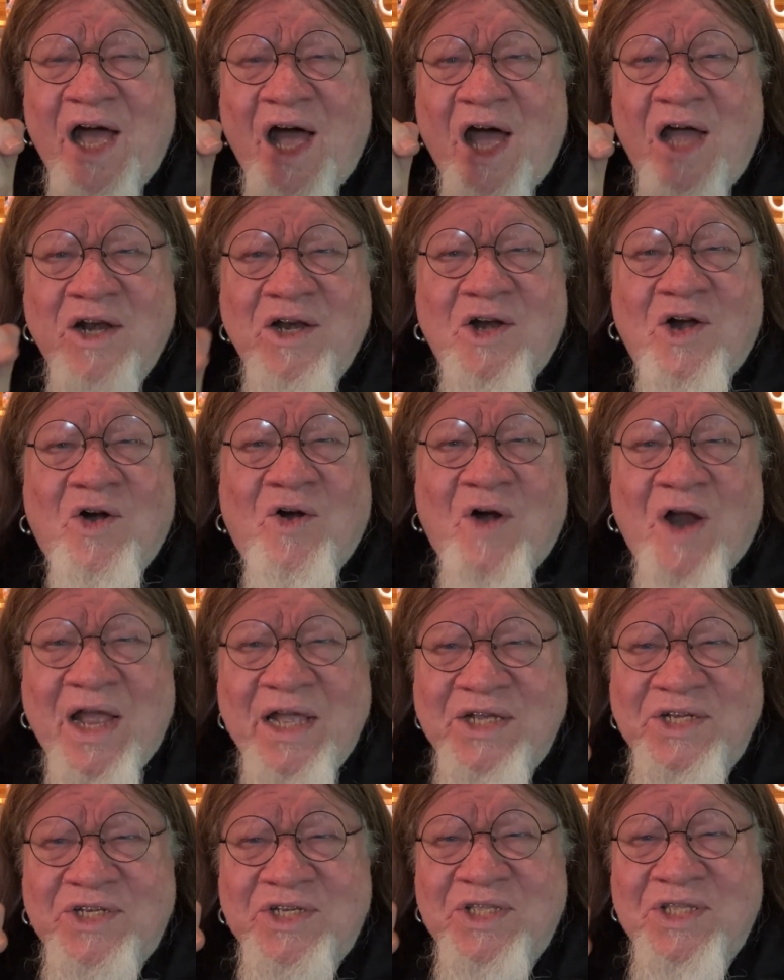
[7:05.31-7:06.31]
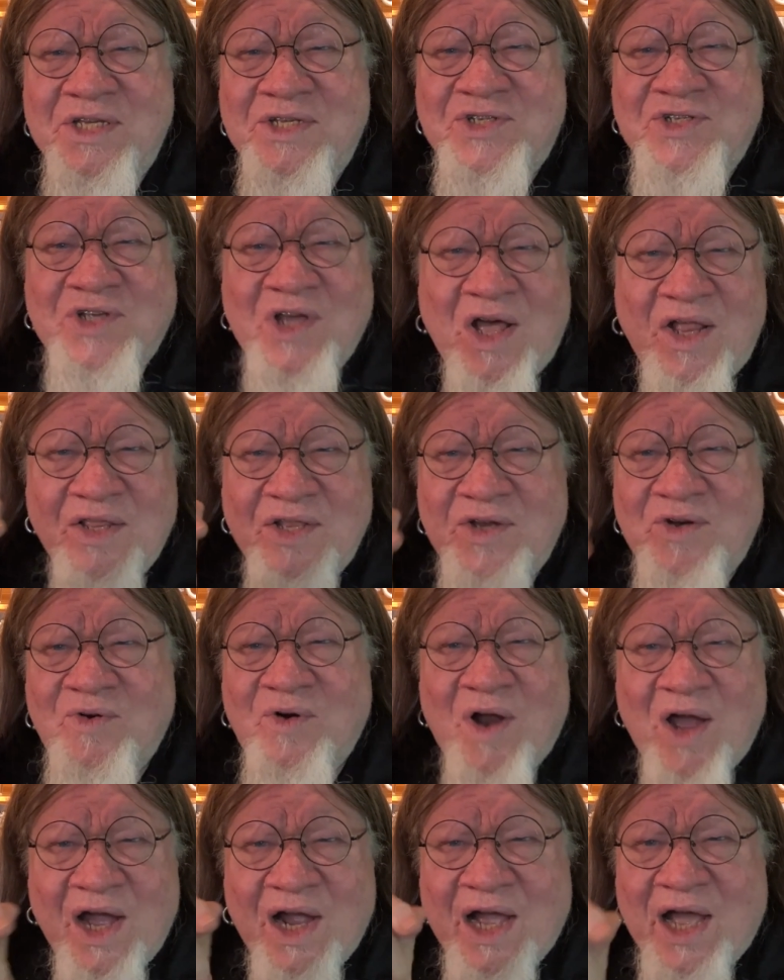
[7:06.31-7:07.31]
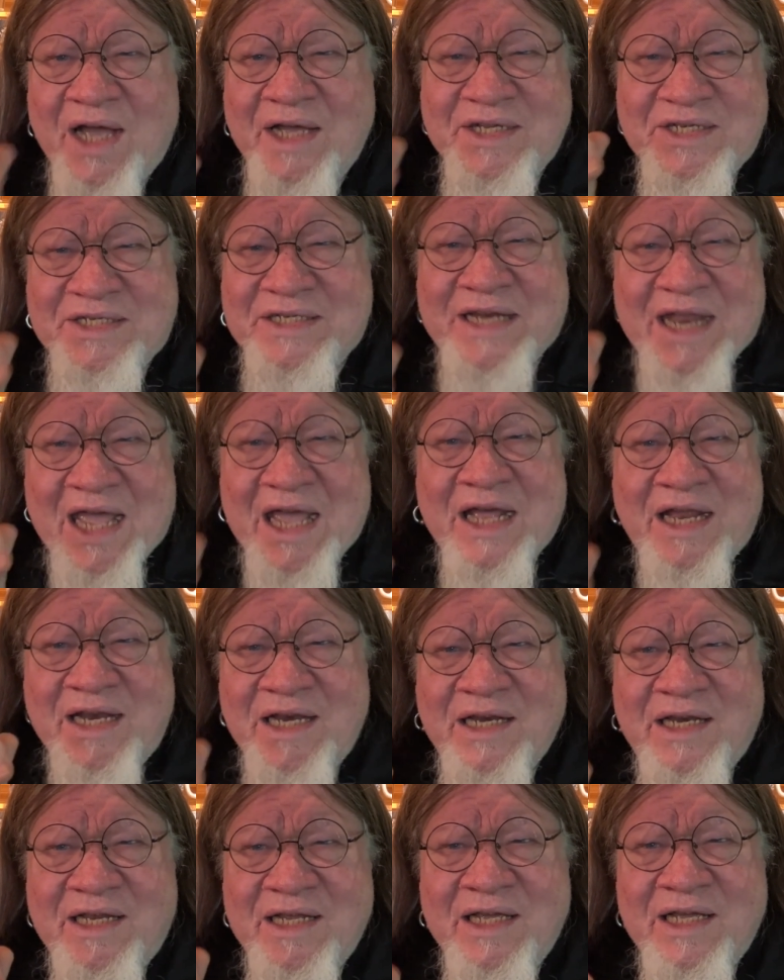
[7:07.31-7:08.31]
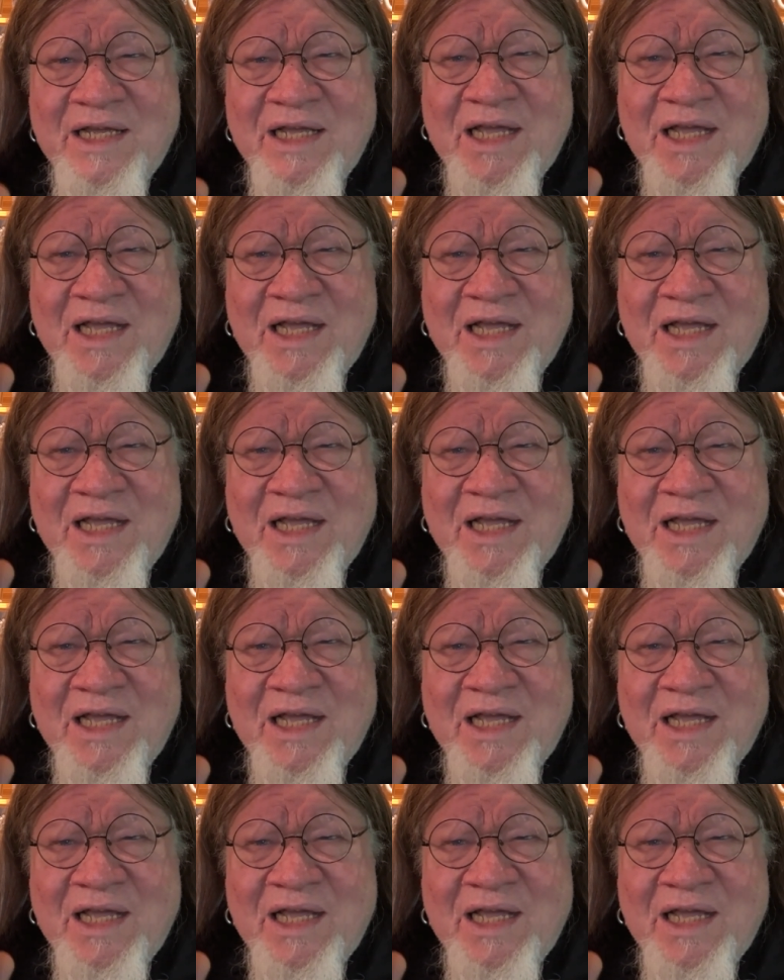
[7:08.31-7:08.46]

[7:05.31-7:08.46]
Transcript: On Christ, the solid rock, I stand.